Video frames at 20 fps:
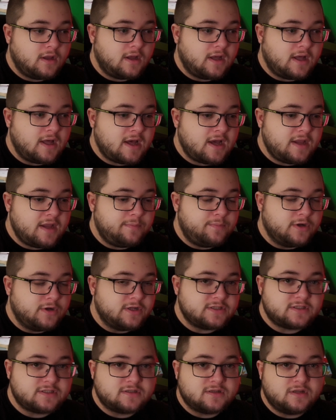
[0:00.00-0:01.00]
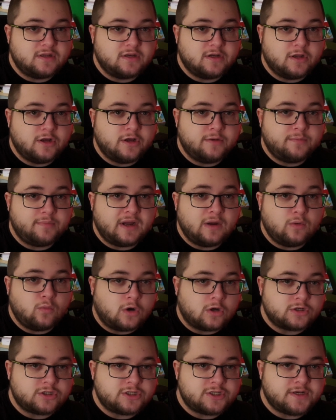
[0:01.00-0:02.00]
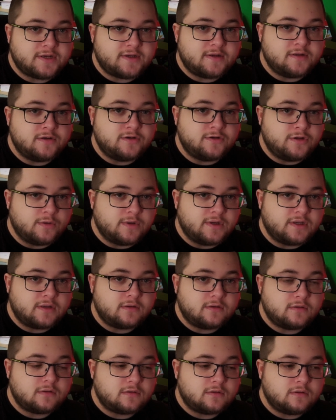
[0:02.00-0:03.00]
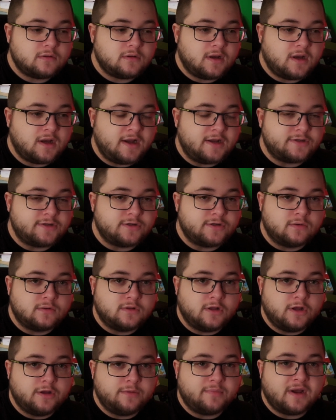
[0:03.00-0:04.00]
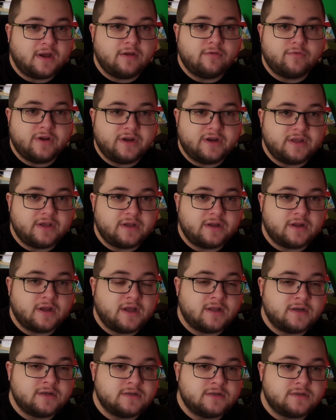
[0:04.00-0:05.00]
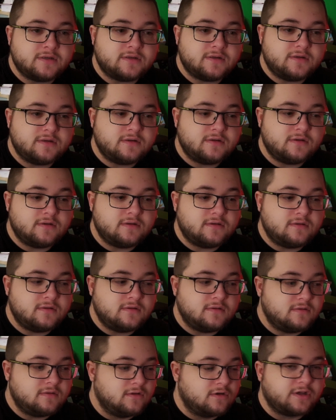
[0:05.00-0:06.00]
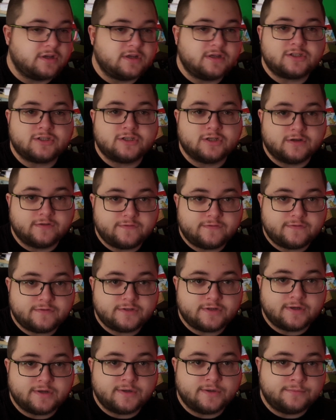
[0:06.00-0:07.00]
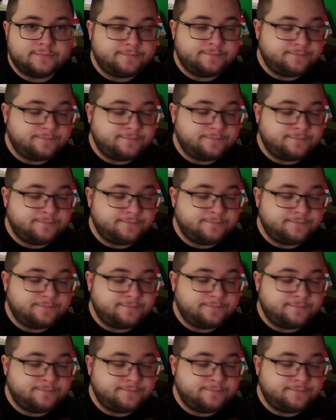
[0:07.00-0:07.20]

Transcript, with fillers: I personally learn by watching and doing. I don't learn by reading and looking stuff. So